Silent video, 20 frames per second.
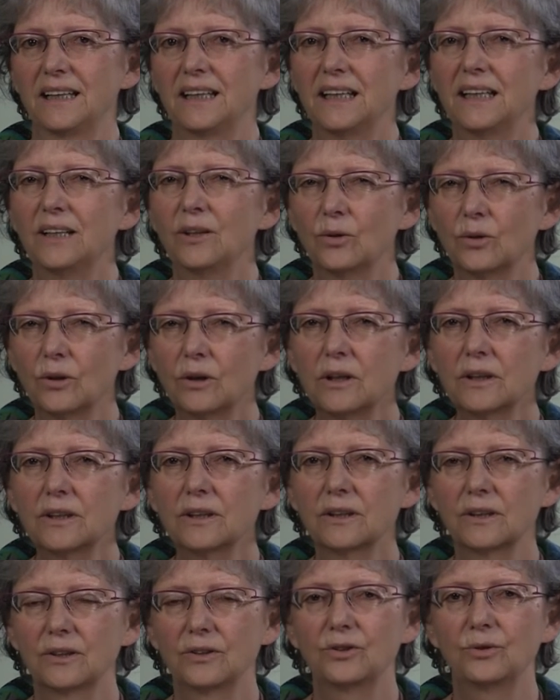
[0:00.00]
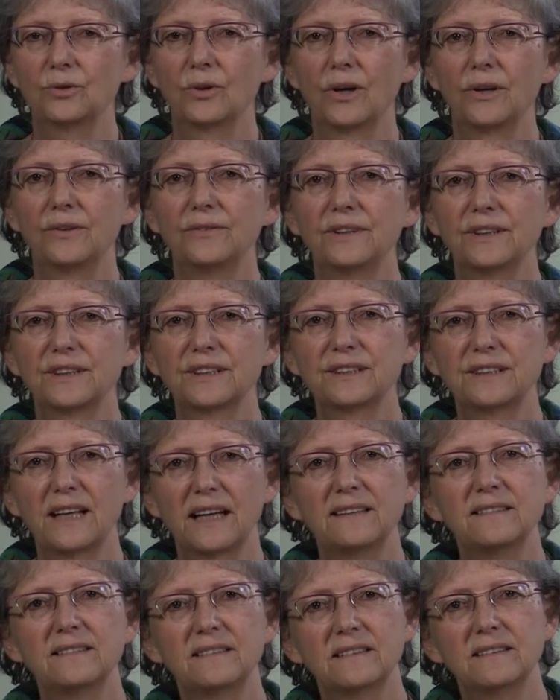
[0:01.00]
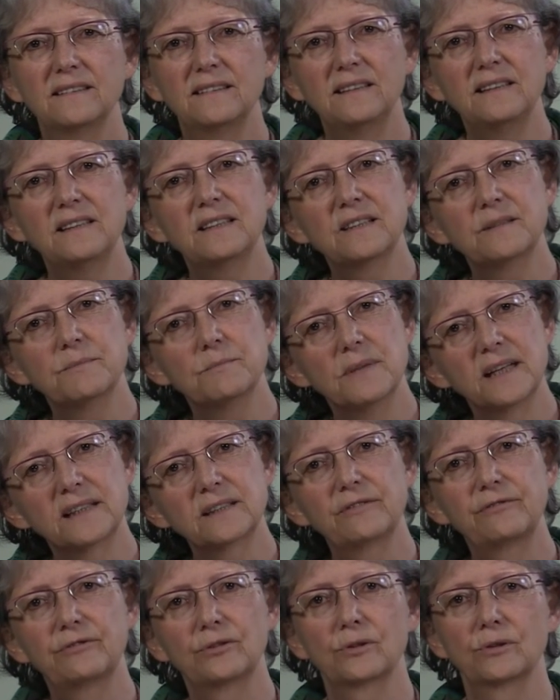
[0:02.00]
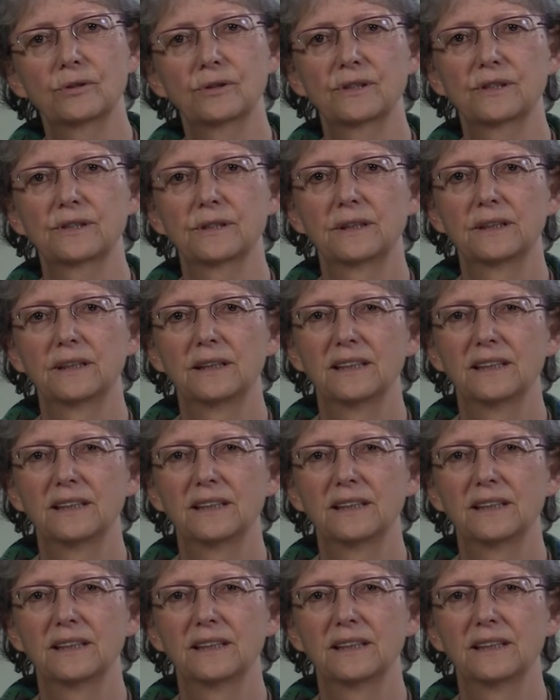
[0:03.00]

In order to understand these metaphors,